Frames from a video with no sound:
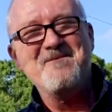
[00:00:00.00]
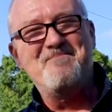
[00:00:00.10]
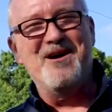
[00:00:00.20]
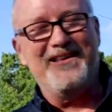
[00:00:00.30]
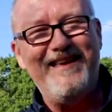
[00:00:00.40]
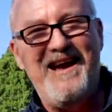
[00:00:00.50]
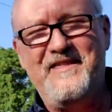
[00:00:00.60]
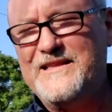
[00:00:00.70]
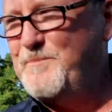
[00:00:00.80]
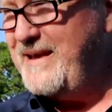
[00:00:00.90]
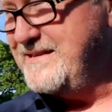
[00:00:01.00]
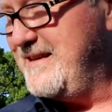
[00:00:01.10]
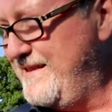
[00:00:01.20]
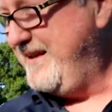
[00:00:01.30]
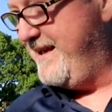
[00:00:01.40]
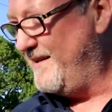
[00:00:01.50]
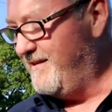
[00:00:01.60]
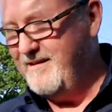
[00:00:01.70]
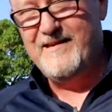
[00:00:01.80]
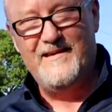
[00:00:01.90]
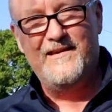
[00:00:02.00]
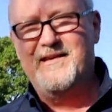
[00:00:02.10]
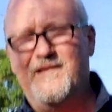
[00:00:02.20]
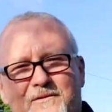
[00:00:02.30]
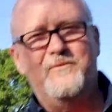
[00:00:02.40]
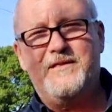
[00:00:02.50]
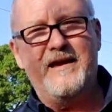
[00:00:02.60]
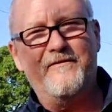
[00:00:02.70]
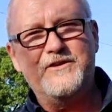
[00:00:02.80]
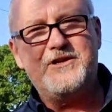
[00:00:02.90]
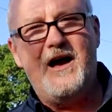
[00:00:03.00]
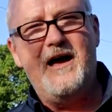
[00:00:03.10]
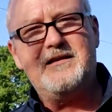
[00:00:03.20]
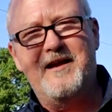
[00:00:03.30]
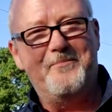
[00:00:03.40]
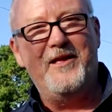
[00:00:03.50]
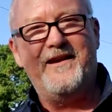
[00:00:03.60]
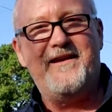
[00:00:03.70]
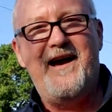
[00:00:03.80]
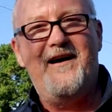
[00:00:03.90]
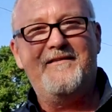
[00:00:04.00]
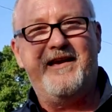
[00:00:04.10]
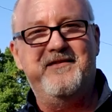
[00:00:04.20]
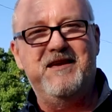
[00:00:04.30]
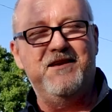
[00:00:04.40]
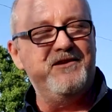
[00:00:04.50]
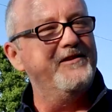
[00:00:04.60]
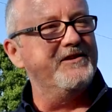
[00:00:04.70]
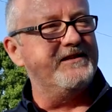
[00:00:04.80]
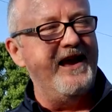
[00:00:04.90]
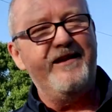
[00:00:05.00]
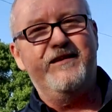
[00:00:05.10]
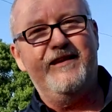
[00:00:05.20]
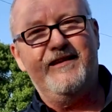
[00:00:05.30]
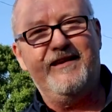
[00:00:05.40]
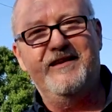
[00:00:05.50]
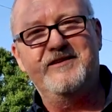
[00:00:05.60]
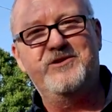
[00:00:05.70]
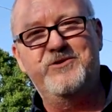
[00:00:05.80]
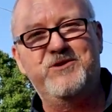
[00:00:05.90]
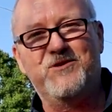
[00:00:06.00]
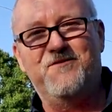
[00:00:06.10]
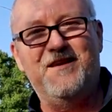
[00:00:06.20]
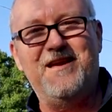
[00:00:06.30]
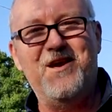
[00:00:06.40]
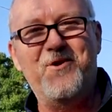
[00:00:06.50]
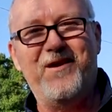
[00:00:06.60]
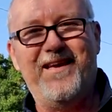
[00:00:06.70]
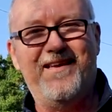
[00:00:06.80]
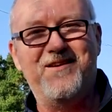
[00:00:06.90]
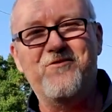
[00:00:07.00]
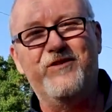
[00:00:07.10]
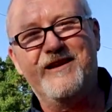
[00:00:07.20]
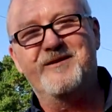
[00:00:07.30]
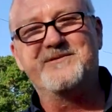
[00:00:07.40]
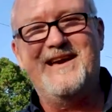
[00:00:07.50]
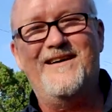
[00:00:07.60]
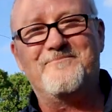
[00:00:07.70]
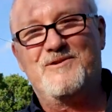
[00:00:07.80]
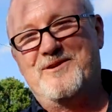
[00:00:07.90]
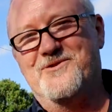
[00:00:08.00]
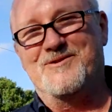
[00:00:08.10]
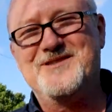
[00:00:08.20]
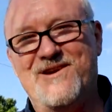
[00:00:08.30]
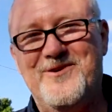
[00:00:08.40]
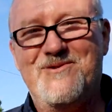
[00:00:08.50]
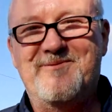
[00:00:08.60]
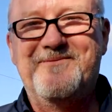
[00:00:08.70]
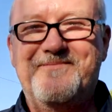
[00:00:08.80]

but yeah, that's basically it. We think of a shot, kind of plan it out, and then you just edit it into your video, and hopefully it comes out pretty cool. So